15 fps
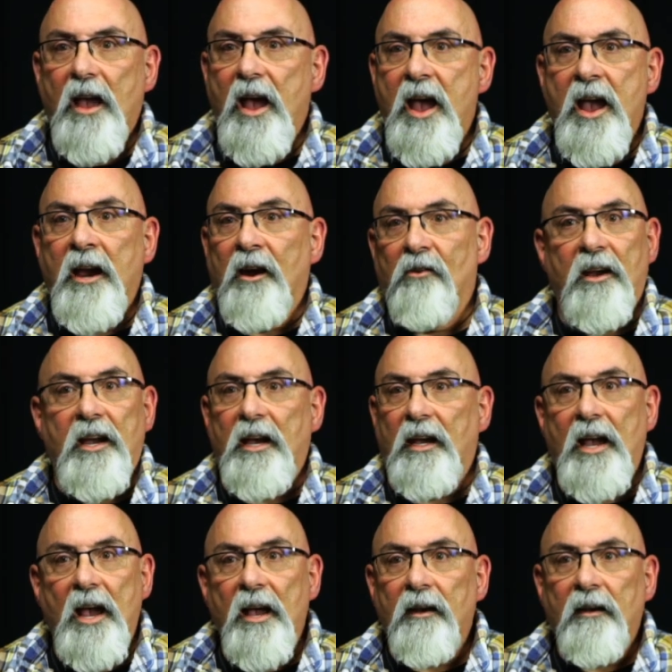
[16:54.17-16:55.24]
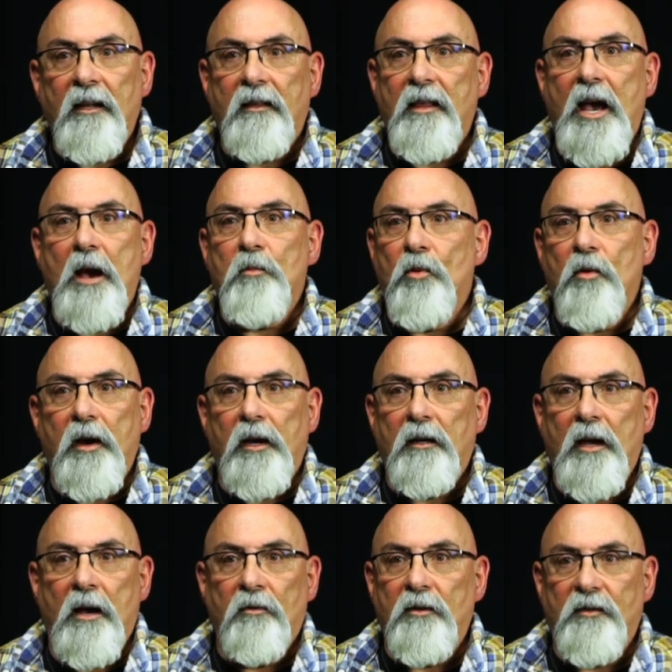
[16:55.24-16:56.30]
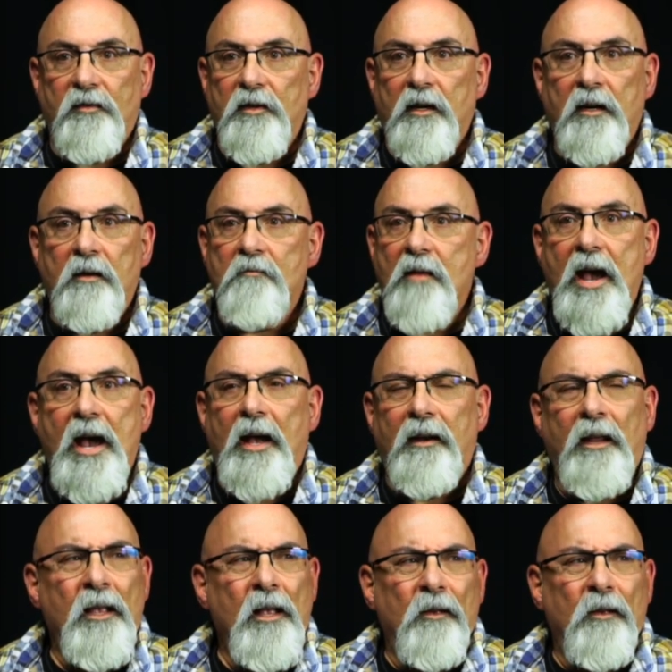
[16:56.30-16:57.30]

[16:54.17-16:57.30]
angry again at that point. I was very mad.